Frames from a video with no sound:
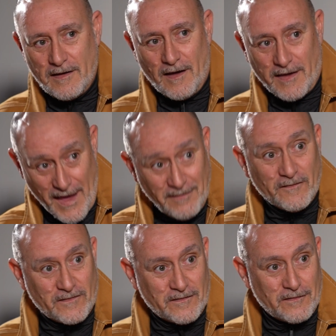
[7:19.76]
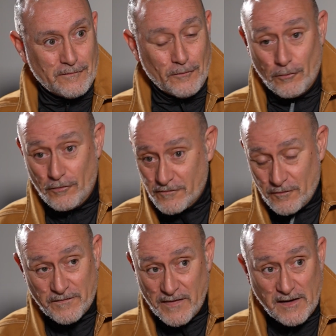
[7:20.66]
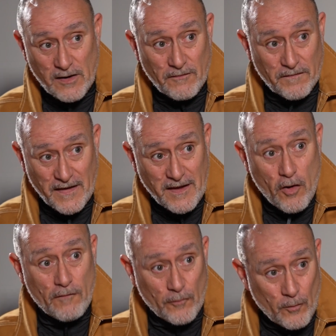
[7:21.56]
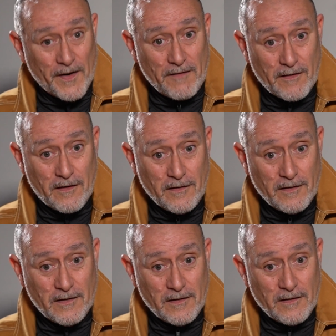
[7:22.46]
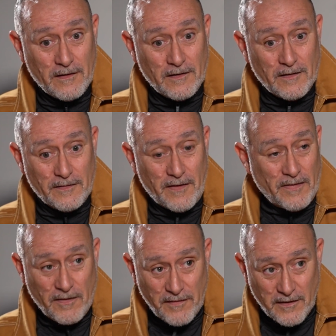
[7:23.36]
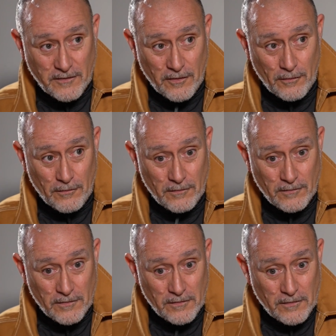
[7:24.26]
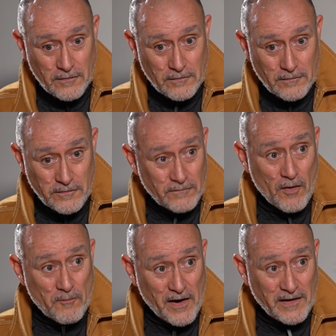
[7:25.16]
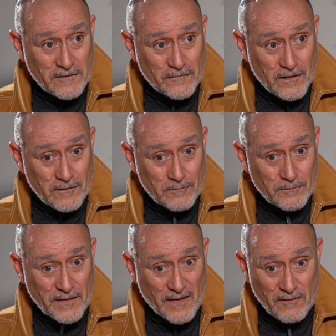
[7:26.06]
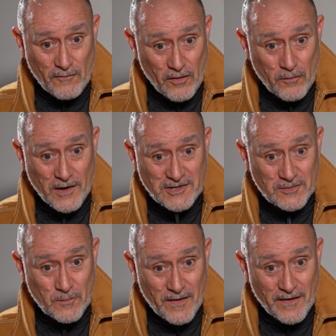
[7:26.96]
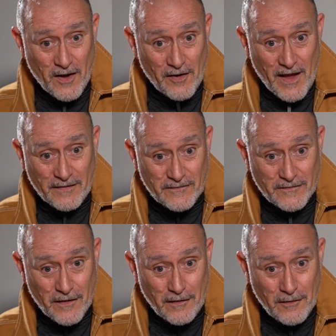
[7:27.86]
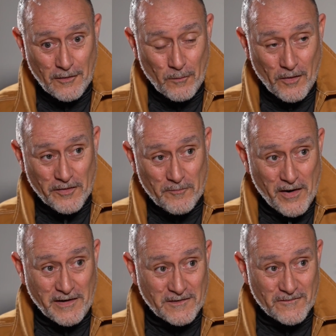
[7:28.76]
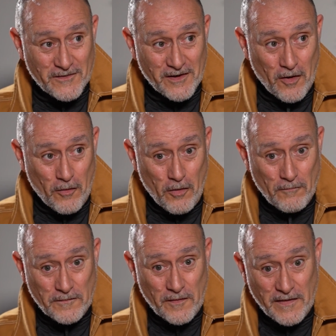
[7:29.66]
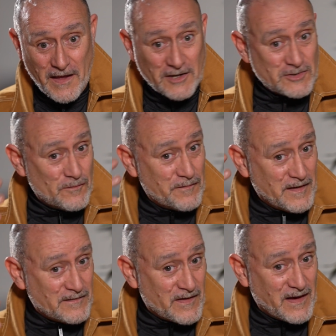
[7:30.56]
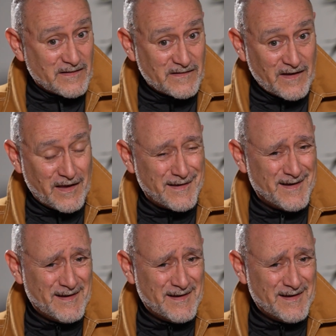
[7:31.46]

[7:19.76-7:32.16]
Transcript: against or something they'd never think of or whatever, then they think you've got brain injury. But then they've got a question where they can't answer what kind of brain injury you got other than the actual things they can see.